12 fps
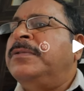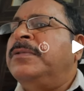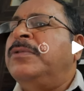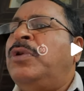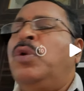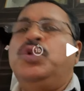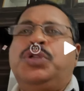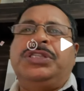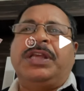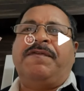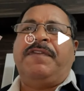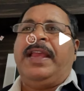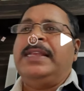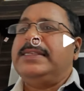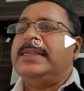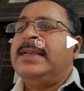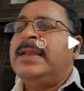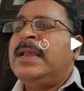closed surface.
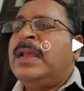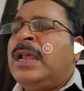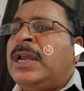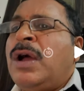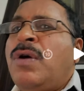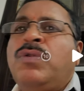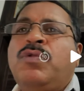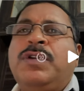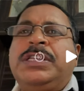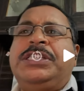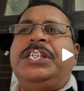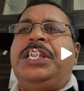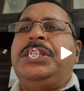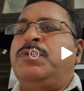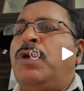Now question is,